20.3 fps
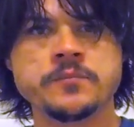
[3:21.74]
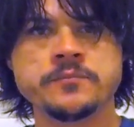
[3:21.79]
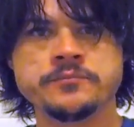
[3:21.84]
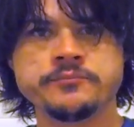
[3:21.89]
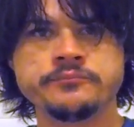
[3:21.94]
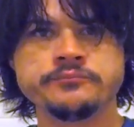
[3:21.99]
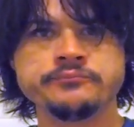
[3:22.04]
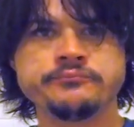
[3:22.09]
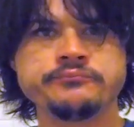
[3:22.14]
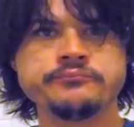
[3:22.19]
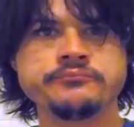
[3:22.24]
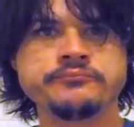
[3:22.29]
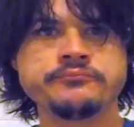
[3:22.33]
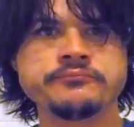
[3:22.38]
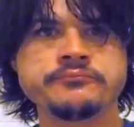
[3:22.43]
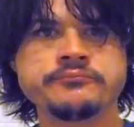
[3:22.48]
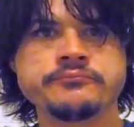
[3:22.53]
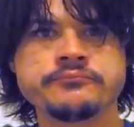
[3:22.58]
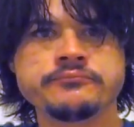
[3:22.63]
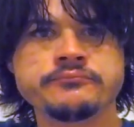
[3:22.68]

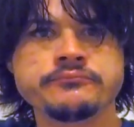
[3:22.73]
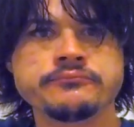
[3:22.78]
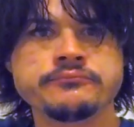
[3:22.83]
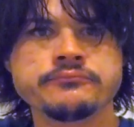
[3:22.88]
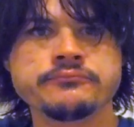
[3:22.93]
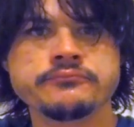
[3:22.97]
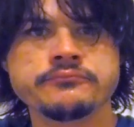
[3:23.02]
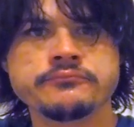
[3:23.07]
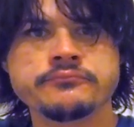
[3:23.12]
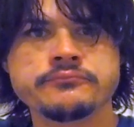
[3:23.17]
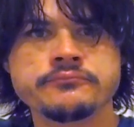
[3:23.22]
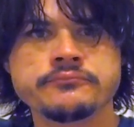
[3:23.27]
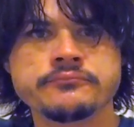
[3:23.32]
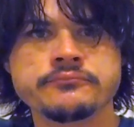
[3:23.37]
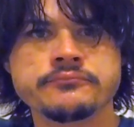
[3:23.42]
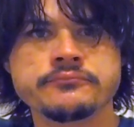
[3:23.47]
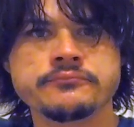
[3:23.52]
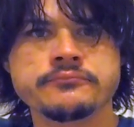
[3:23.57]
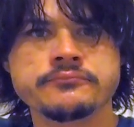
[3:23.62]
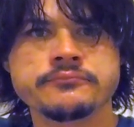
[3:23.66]

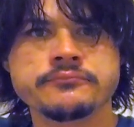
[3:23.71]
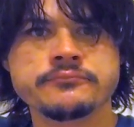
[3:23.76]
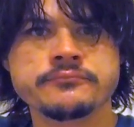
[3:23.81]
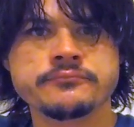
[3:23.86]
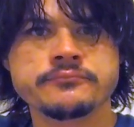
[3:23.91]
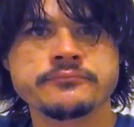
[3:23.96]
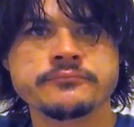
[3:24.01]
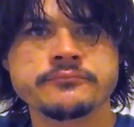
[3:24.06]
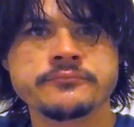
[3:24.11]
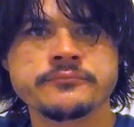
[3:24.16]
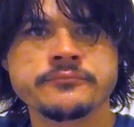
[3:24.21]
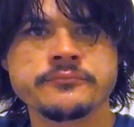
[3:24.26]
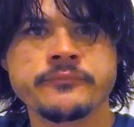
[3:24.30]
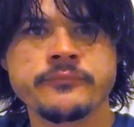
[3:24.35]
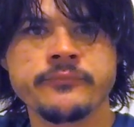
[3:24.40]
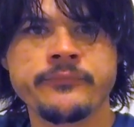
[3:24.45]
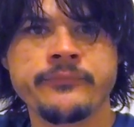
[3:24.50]
No one is speaking in this clip.